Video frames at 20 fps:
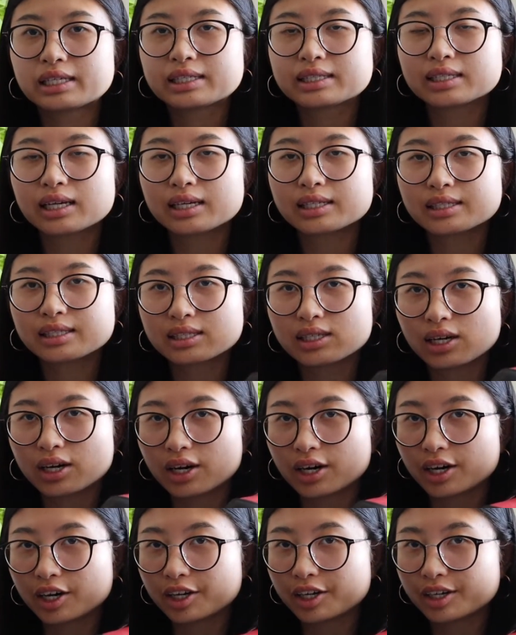these a
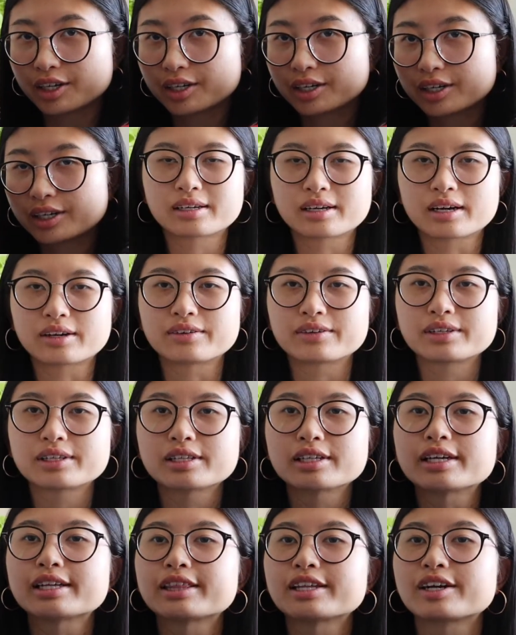ton. I really
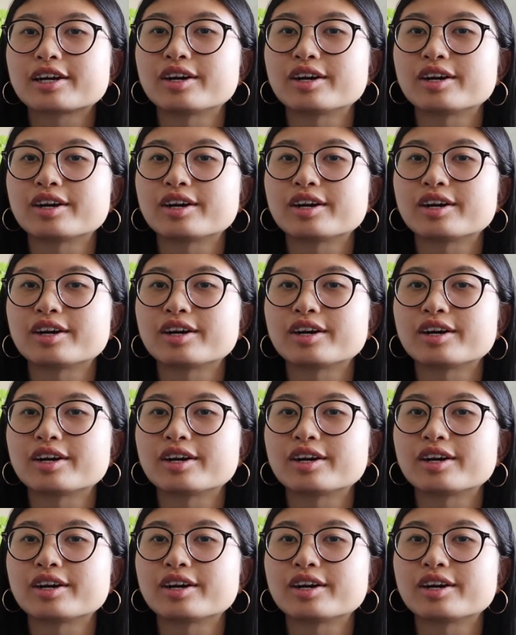like the